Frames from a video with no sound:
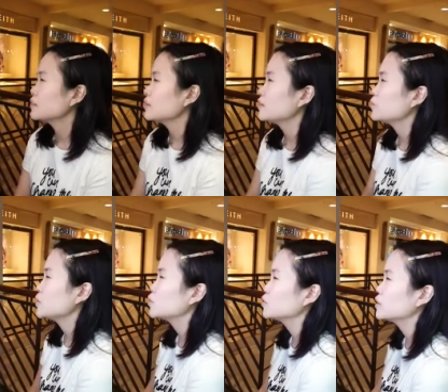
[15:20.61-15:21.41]

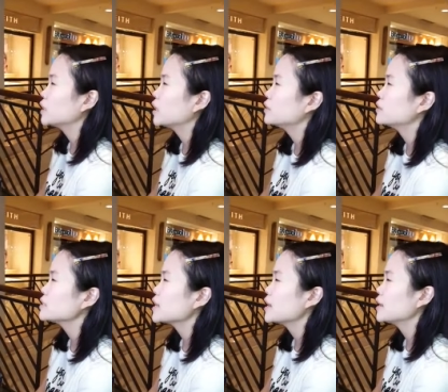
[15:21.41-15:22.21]
Okay, the other
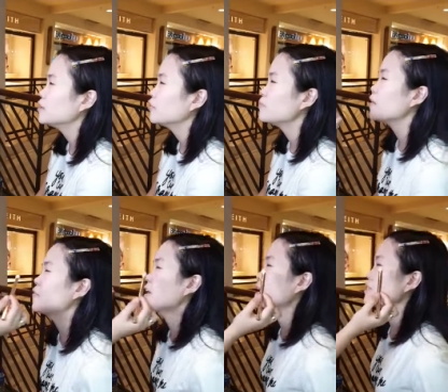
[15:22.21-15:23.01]
side of my
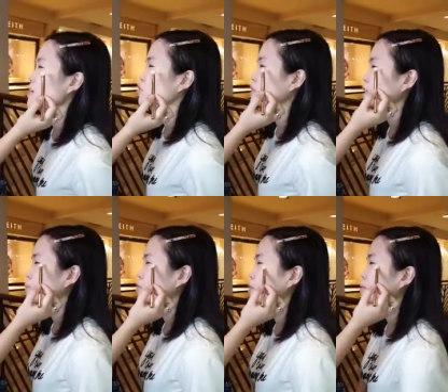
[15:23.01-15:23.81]
face, I should sit
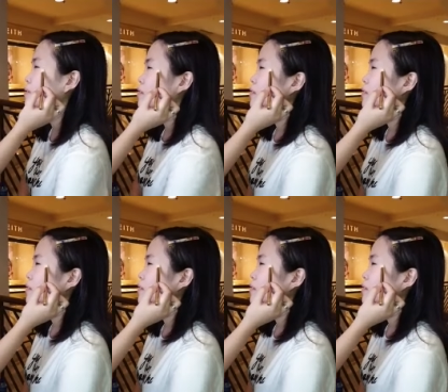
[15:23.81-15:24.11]
up straight.